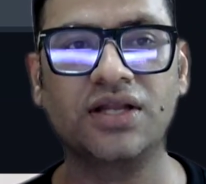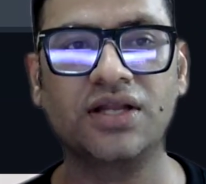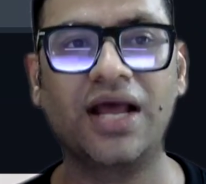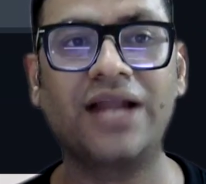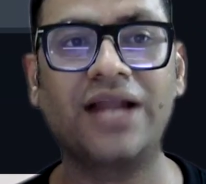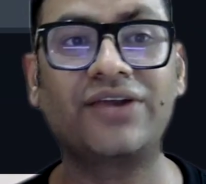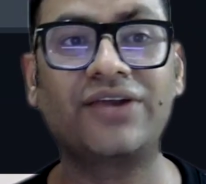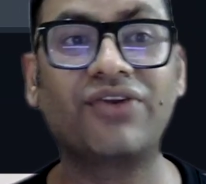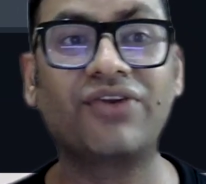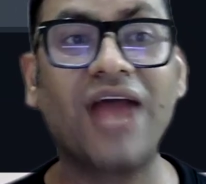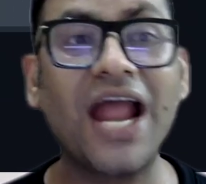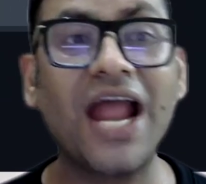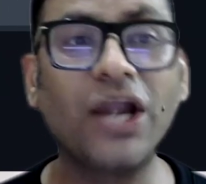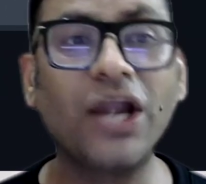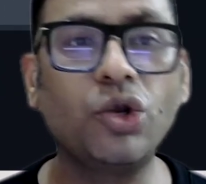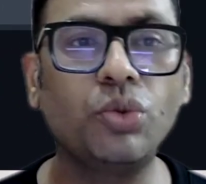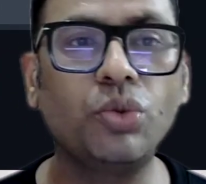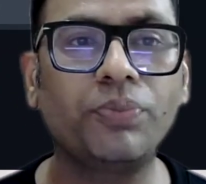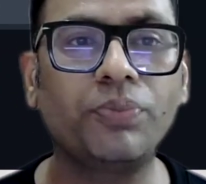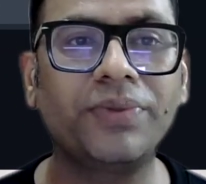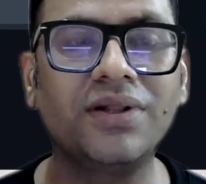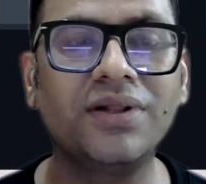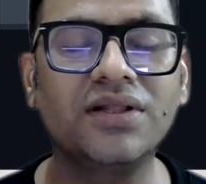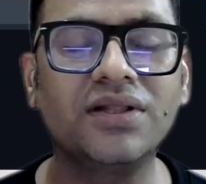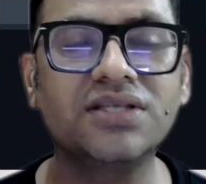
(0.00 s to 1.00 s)
I tried to
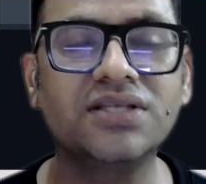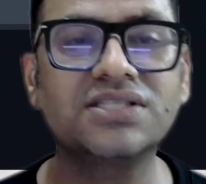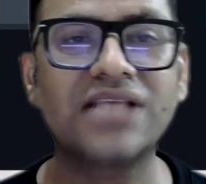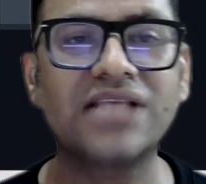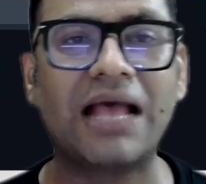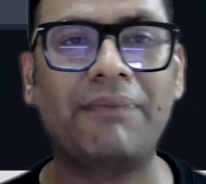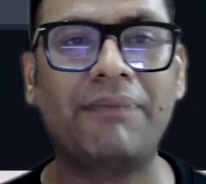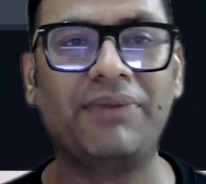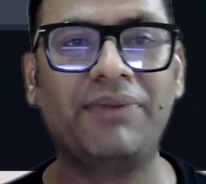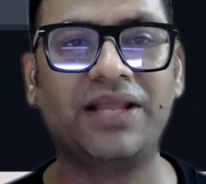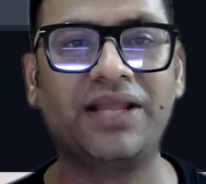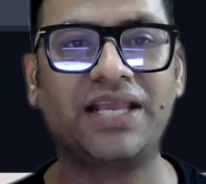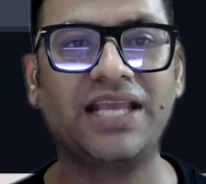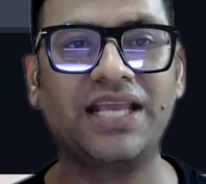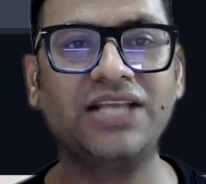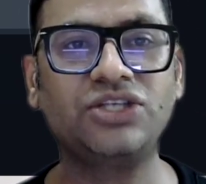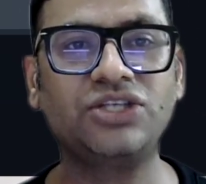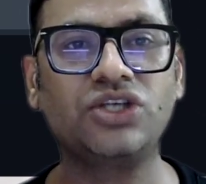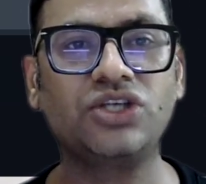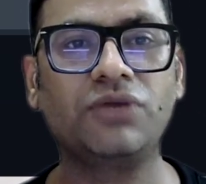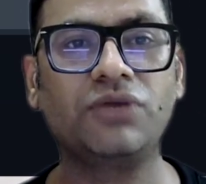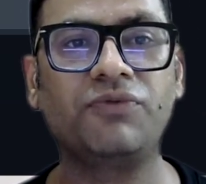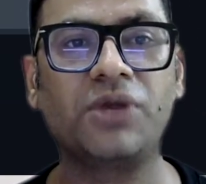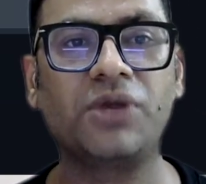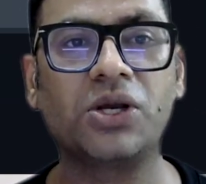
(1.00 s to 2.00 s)
build this
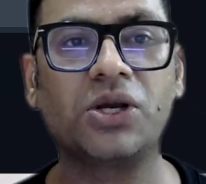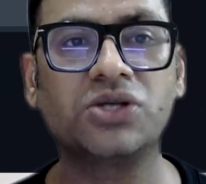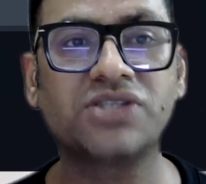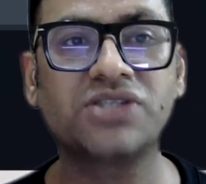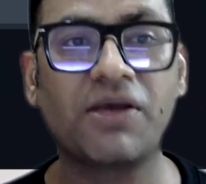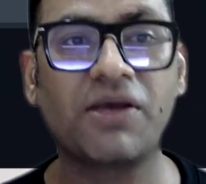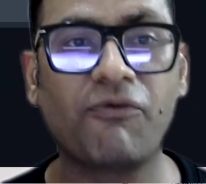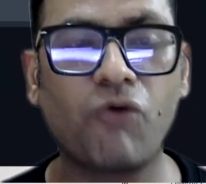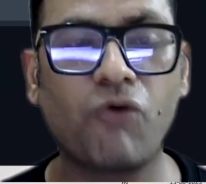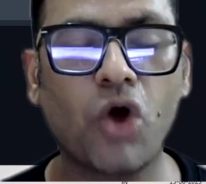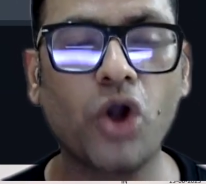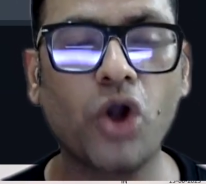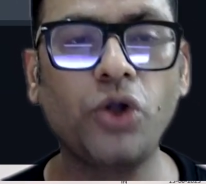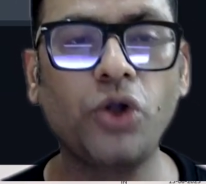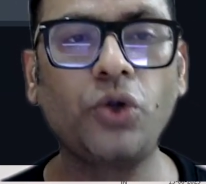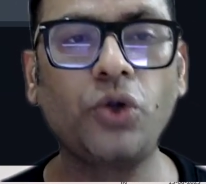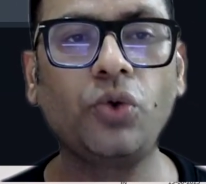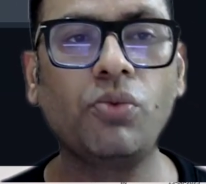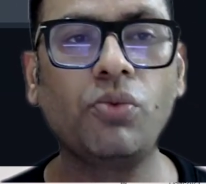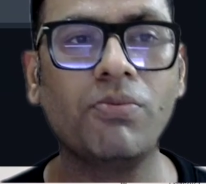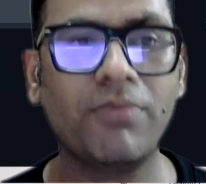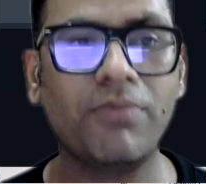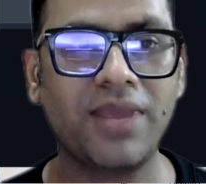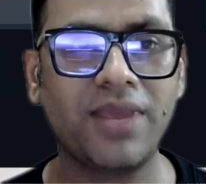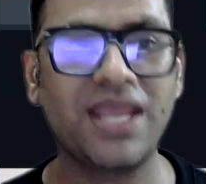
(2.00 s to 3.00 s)
application because I want
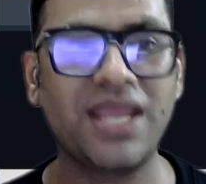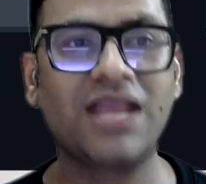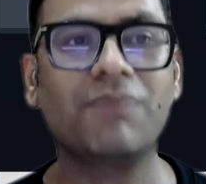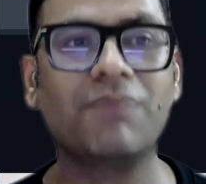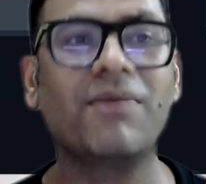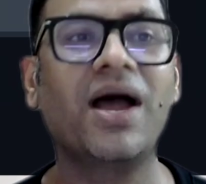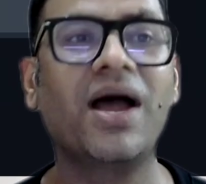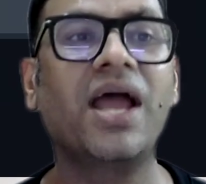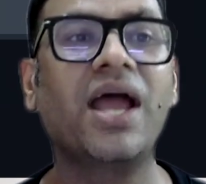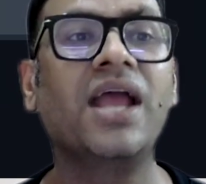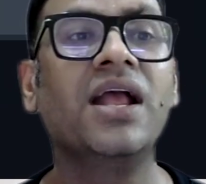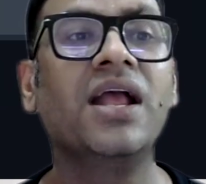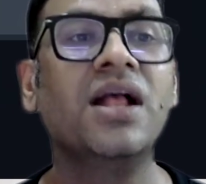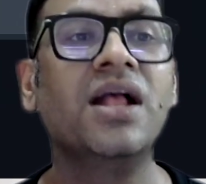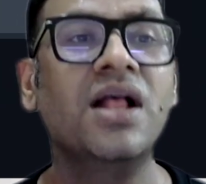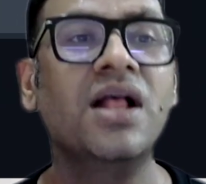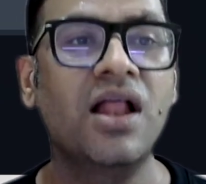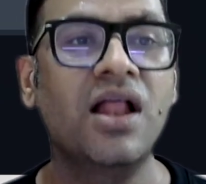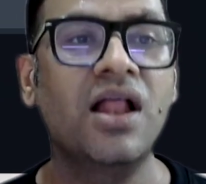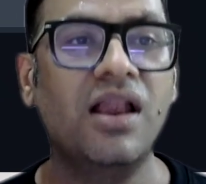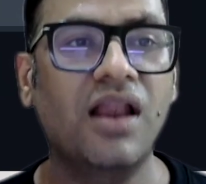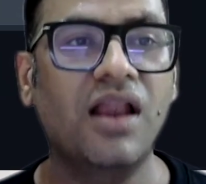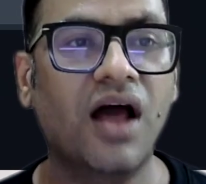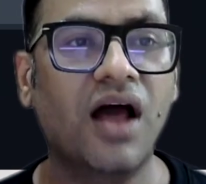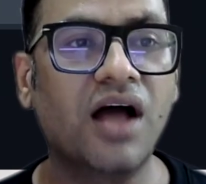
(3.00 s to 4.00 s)
to make my
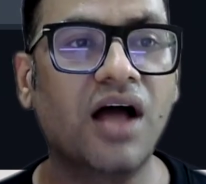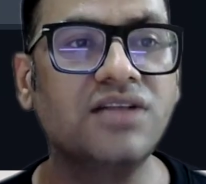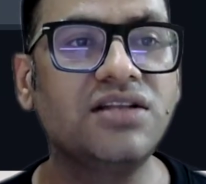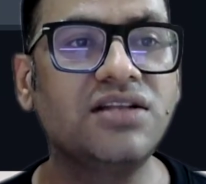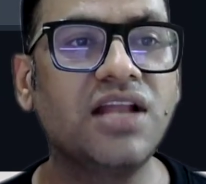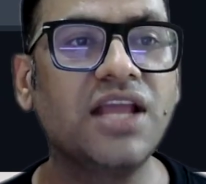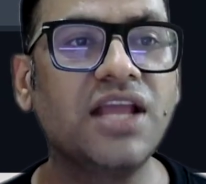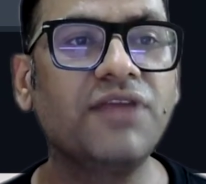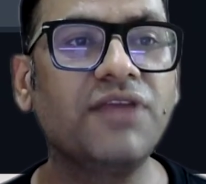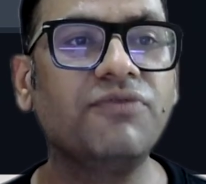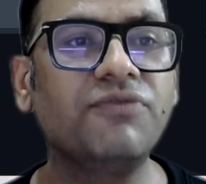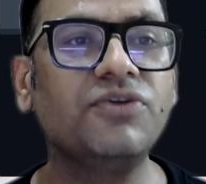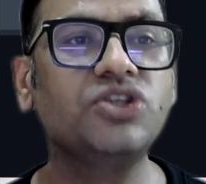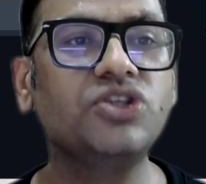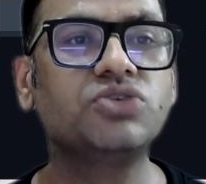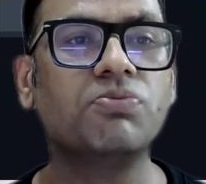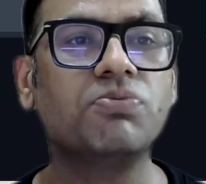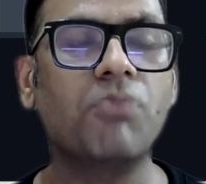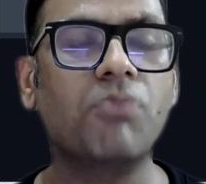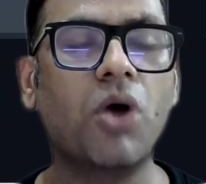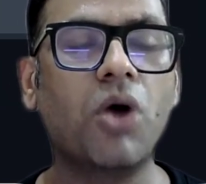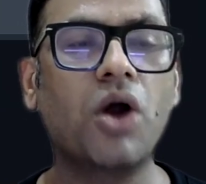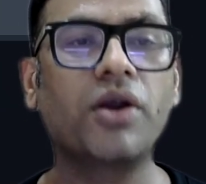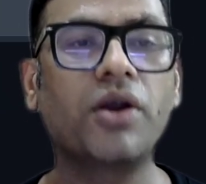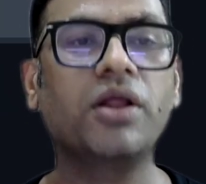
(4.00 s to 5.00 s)
large language
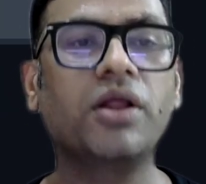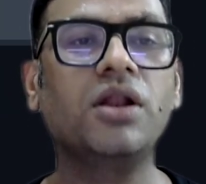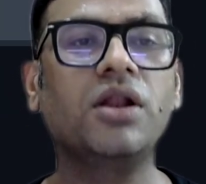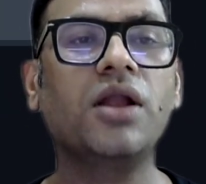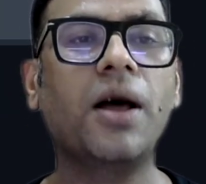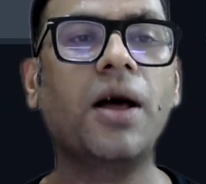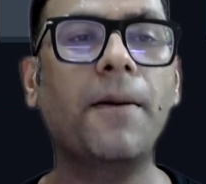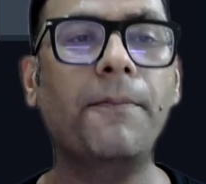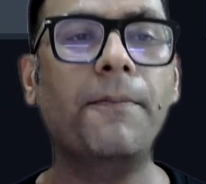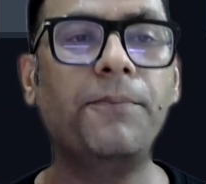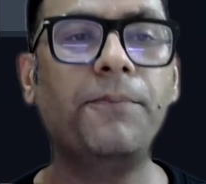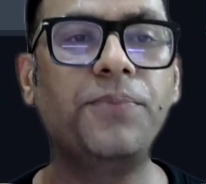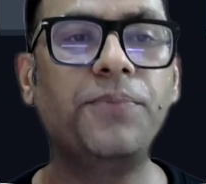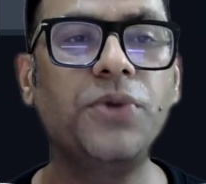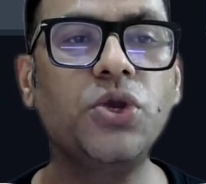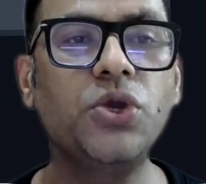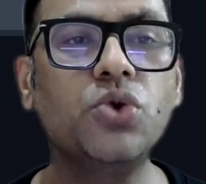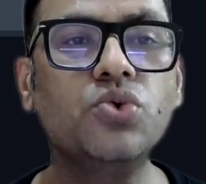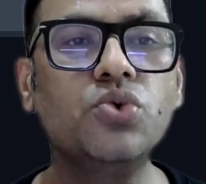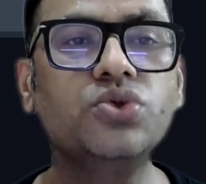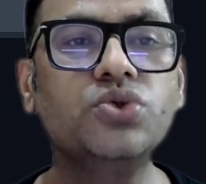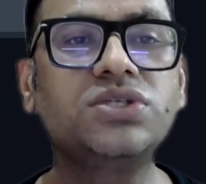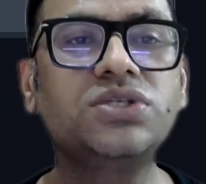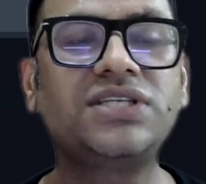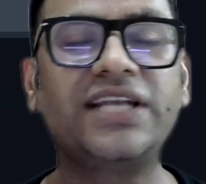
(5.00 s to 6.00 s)
model
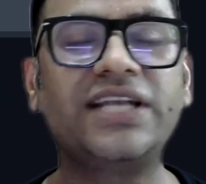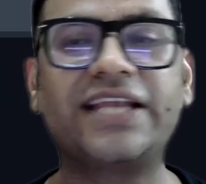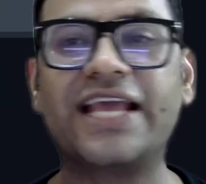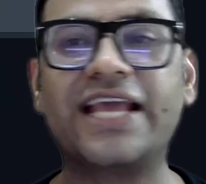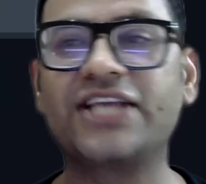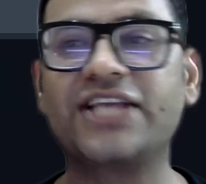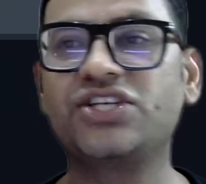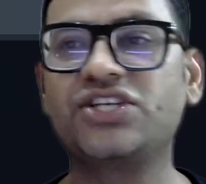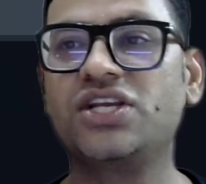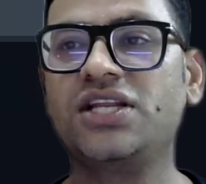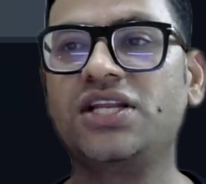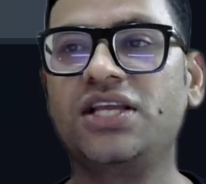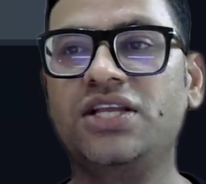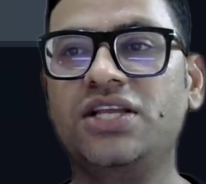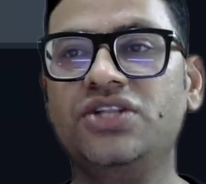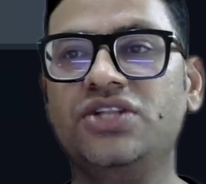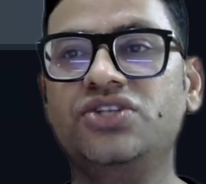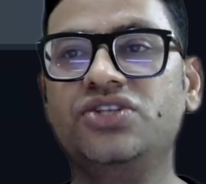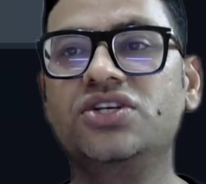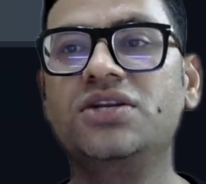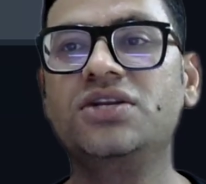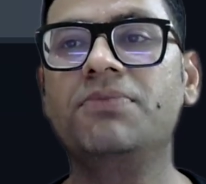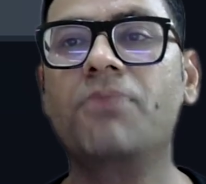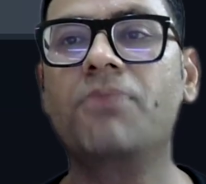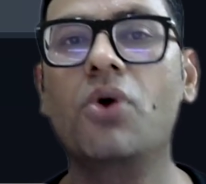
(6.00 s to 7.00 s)
abuse detection
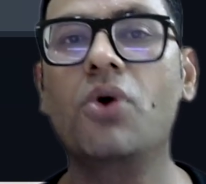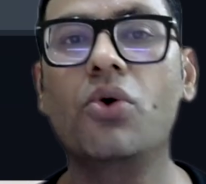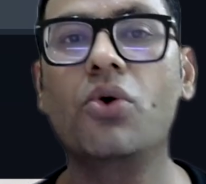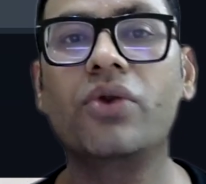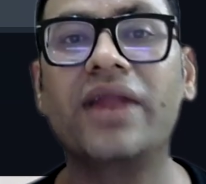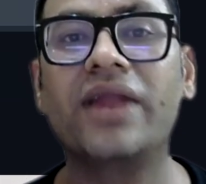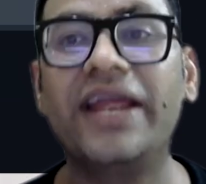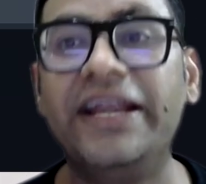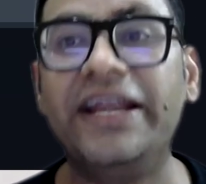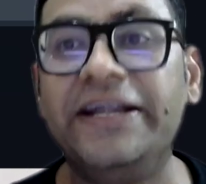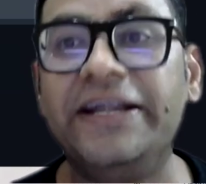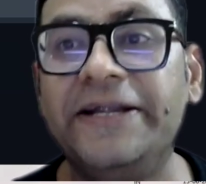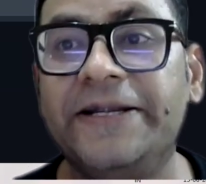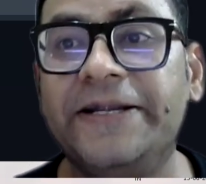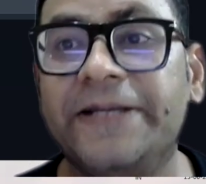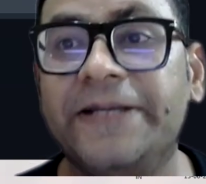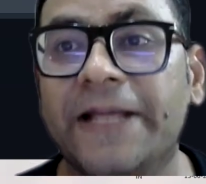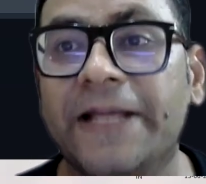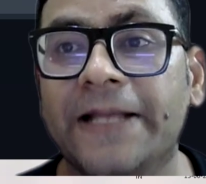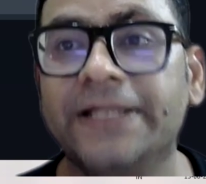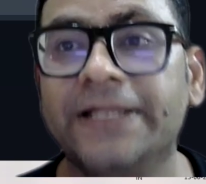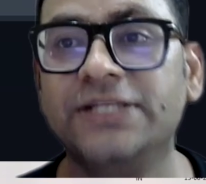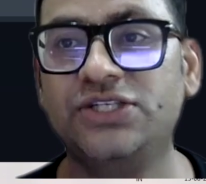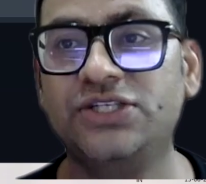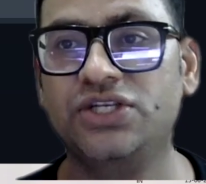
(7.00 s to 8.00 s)
engine more
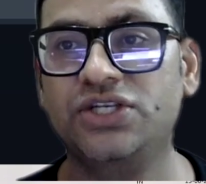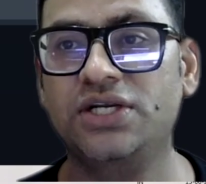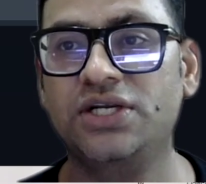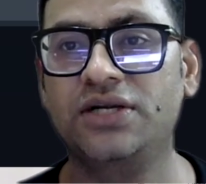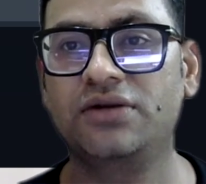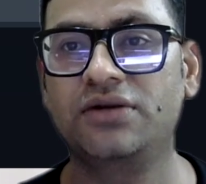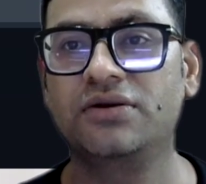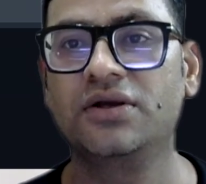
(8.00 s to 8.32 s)
intelligent.